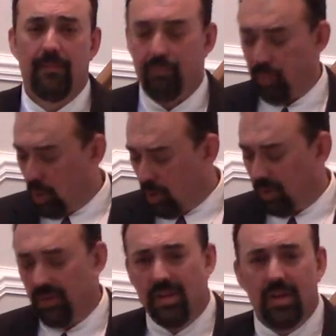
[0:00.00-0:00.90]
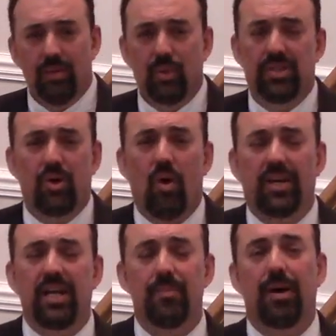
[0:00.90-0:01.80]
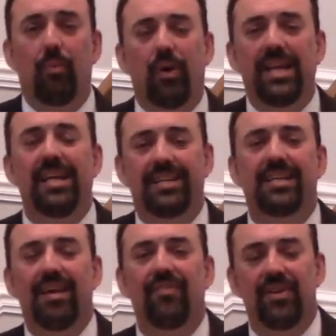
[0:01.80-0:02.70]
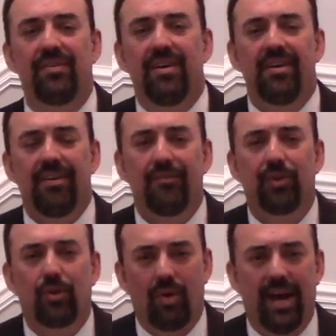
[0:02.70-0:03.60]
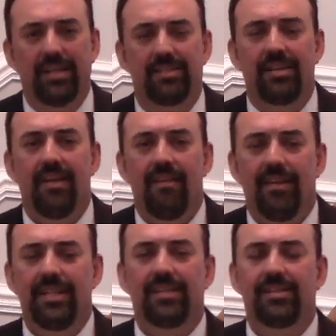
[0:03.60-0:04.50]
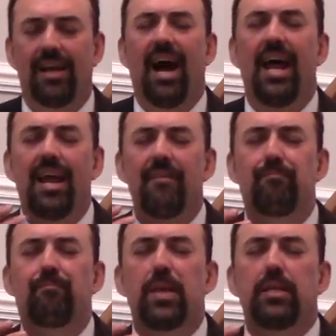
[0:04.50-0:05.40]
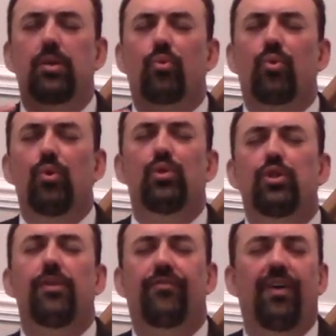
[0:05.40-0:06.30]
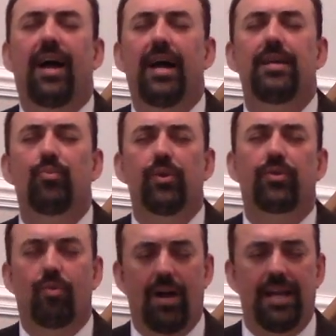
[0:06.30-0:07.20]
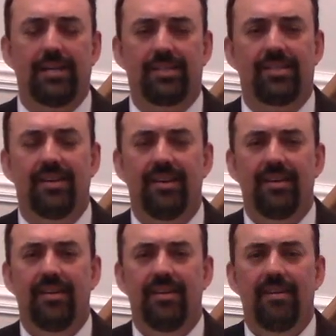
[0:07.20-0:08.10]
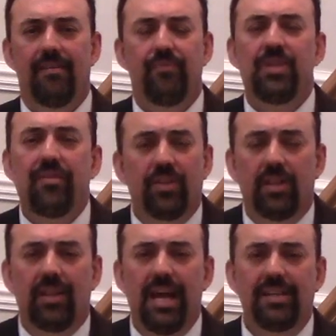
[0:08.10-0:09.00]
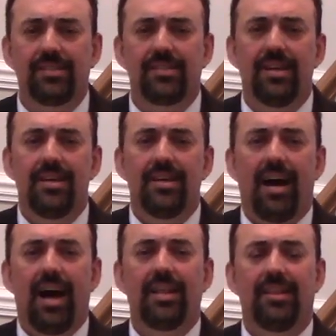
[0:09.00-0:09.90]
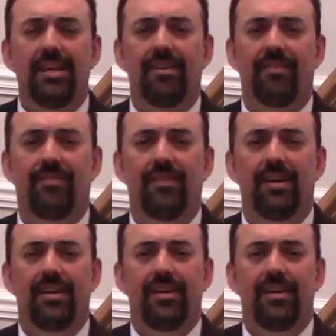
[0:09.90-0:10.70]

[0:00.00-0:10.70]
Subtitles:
Paul, when talking about what he had given for Christ, he says, I have been crucified with Christ. Nevertheless, I live.